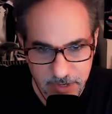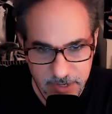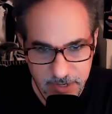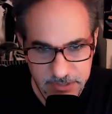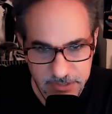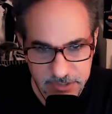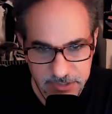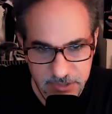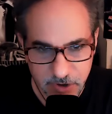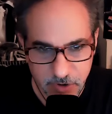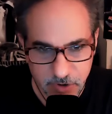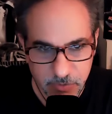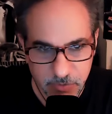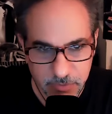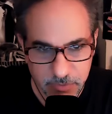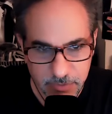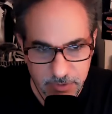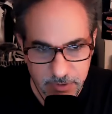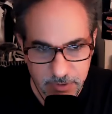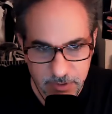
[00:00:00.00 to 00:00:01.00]
And
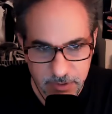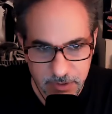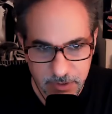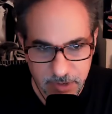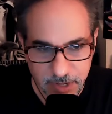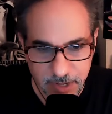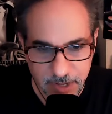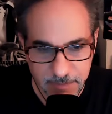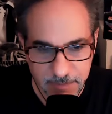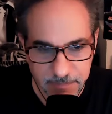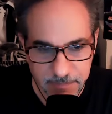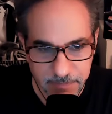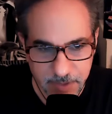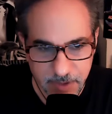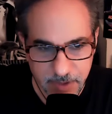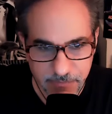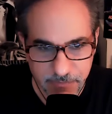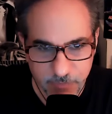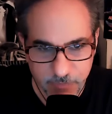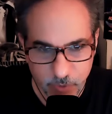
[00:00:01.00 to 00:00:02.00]
so,
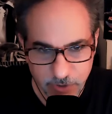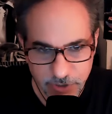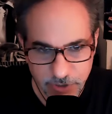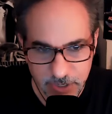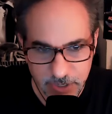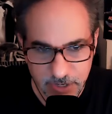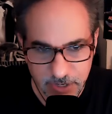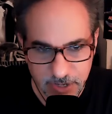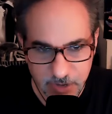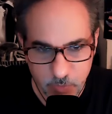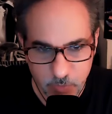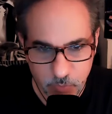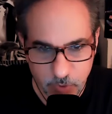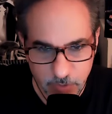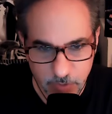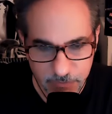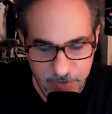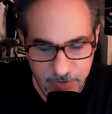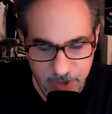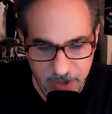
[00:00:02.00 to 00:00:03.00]
unfortunately,
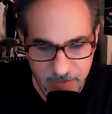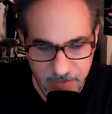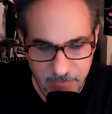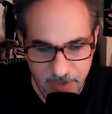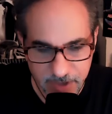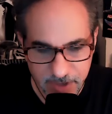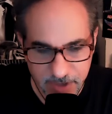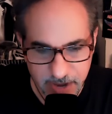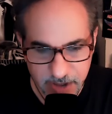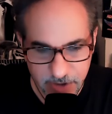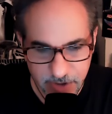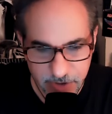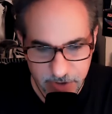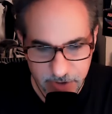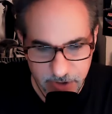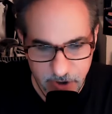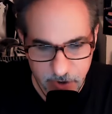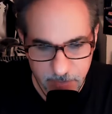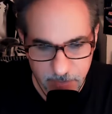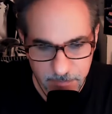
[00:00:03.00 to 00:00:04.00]
Wolfgang Van Halen,
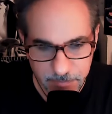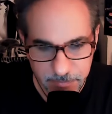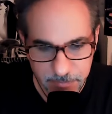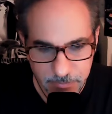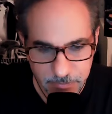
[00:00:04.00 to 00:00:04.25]
though,